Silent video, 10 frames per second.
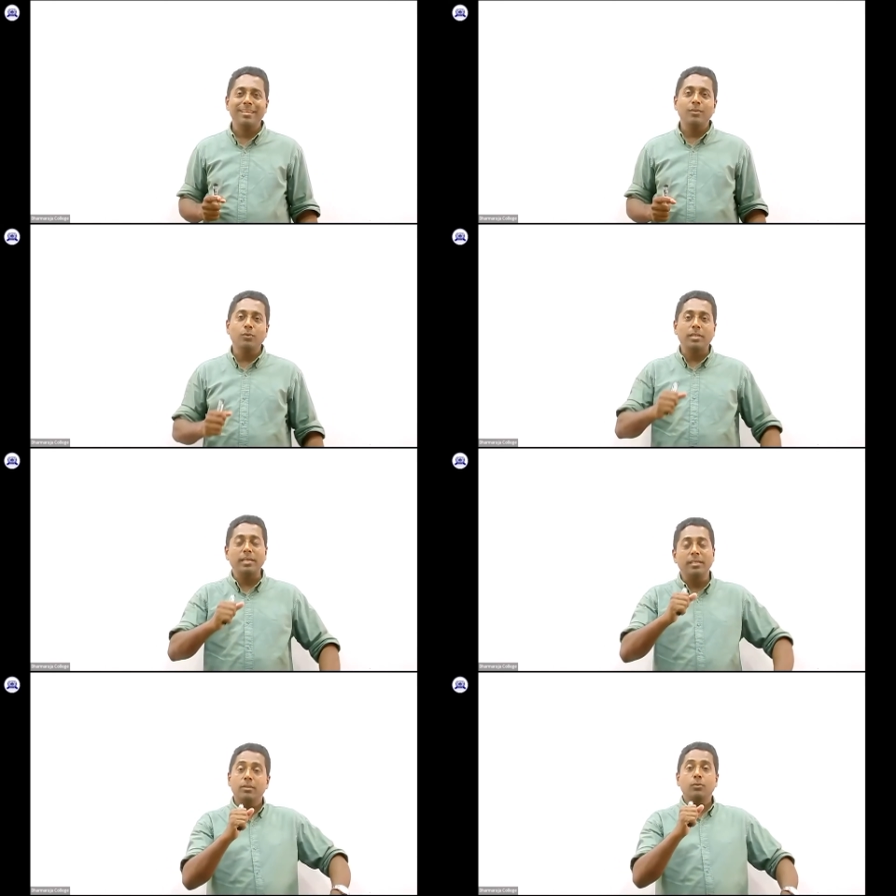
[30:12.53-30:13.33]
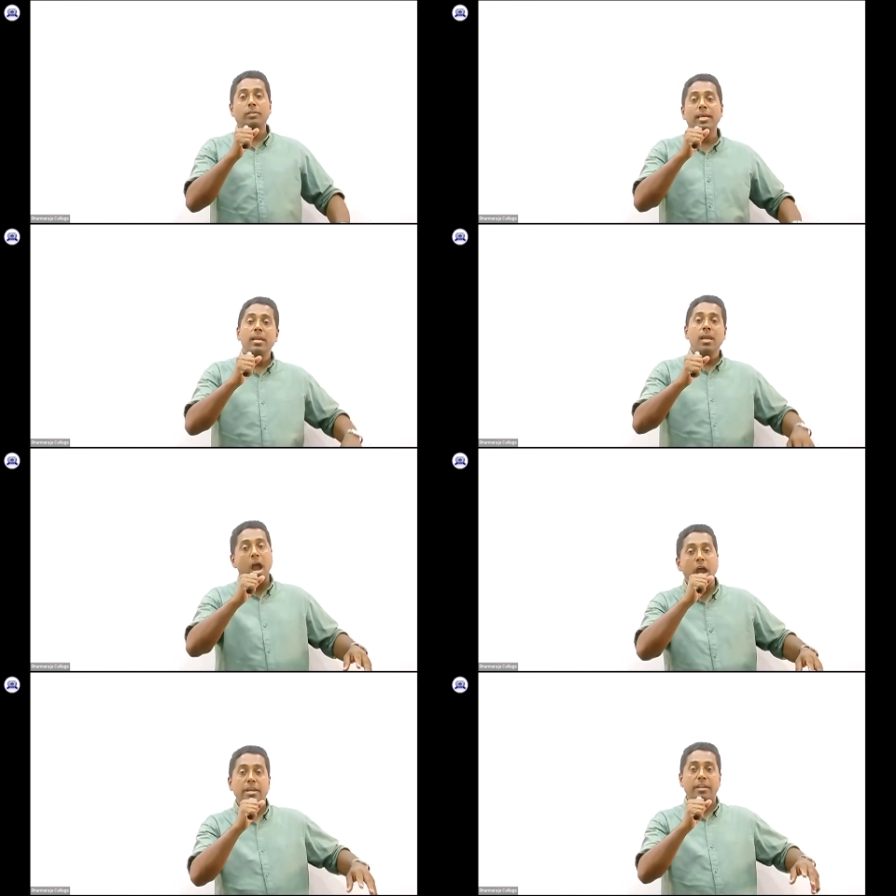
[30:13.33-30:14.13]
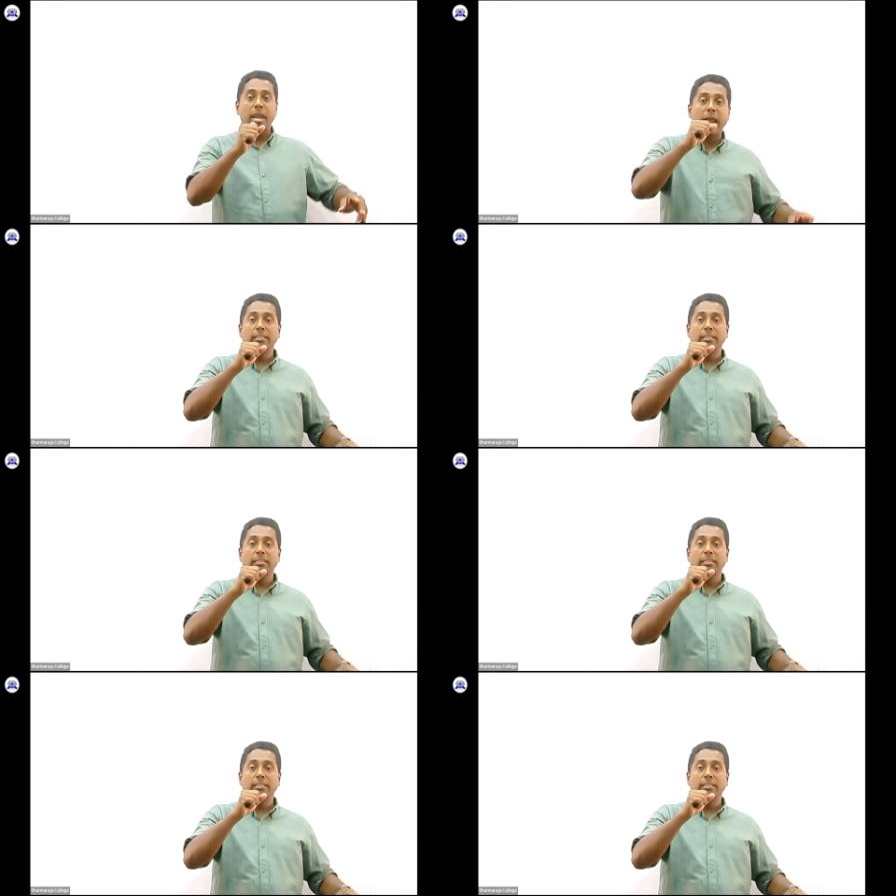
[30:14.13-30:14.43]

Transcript: You say, I can